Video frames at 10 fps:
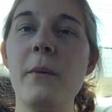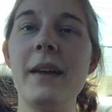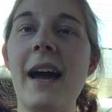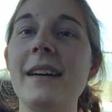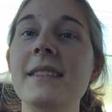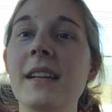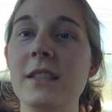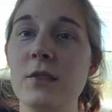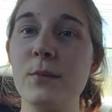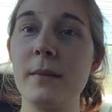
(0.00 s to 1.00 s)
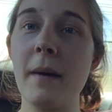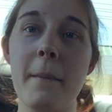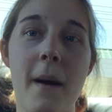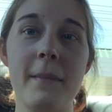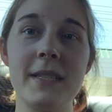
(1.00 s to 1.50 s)
Well, we had lunch with my
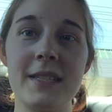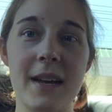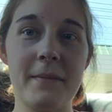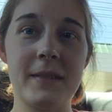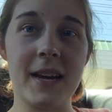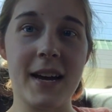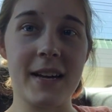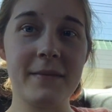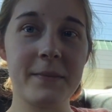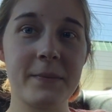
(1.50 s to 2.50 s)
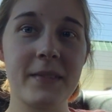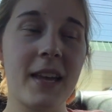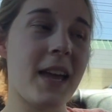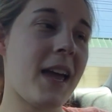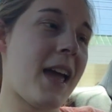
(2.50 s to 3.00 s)
mom and stepdad,
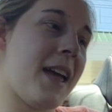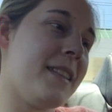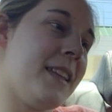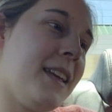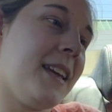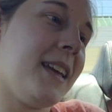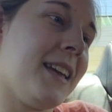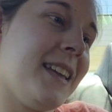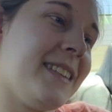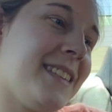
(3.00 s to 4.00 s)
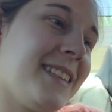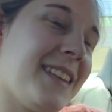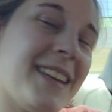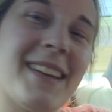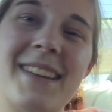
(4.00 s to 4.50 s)
and then
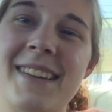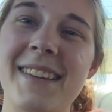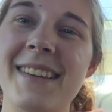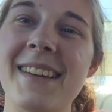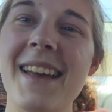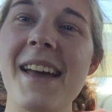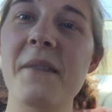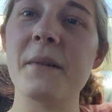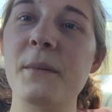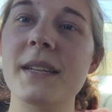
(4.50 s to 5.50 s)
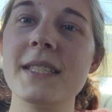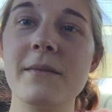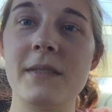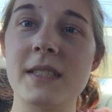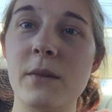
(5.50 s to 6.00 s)
we went to
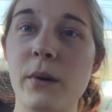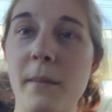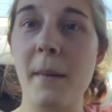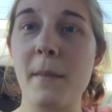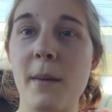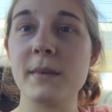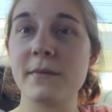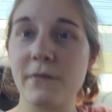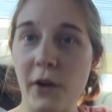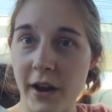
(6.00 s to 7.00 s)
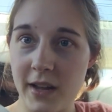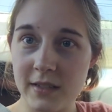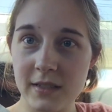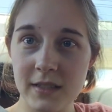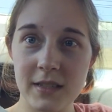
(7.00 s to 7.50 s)
visit one of my mom's
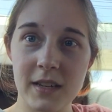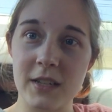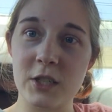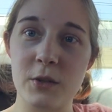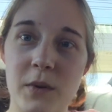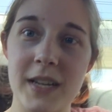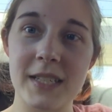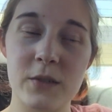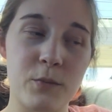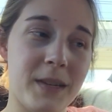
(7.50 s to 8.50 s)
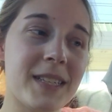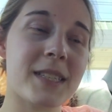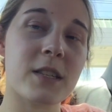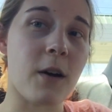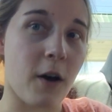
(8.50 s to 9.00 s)
friends because she wanted to meet
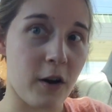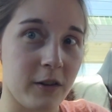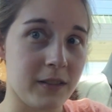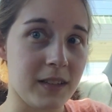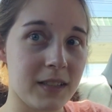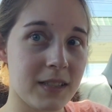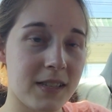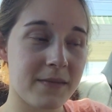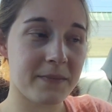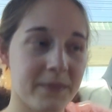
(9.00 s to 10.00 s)
Scarlett.